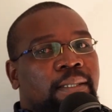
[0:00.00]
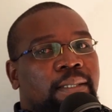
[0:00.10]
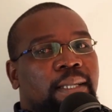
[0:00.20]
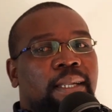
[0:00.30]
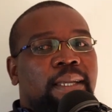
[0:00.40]

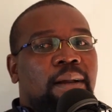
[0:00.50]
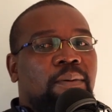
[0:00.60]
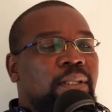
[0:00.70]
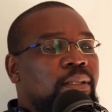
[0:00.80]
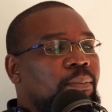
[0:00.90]
Daddy, I
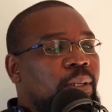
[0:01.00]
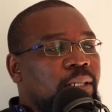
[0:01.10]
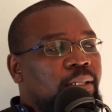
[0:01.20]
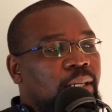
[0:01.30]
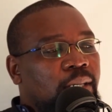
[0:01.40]
want a
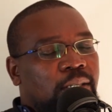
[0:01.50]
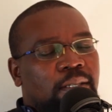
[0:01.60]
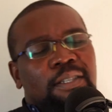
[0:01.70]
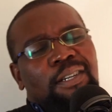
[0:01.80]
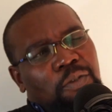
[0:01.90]

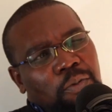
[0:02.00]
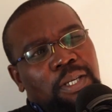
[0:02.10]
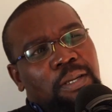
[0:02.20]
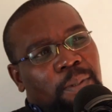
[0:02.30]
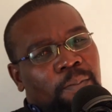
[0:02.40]
PlayStation. Just to
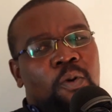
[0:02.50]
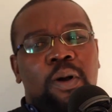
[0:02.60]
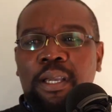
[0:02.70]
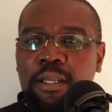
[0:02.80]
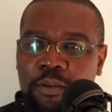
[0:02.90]
keep him
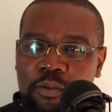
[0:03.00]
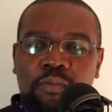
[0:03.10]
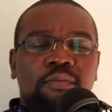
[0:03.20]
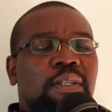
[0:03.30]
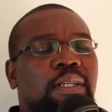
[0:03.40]
quiet, you
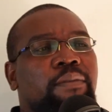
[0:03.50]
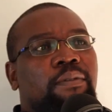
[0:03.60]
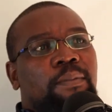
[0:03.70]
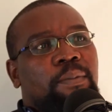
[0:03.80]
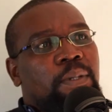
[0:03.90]
give
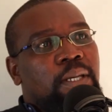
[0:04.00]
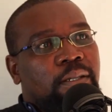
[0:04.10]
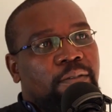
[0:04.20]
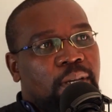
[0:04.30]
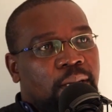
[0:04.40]
him a
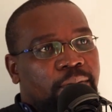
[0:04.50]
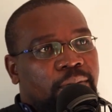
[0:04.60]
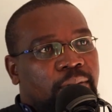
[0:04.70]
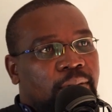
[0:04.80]
PS5.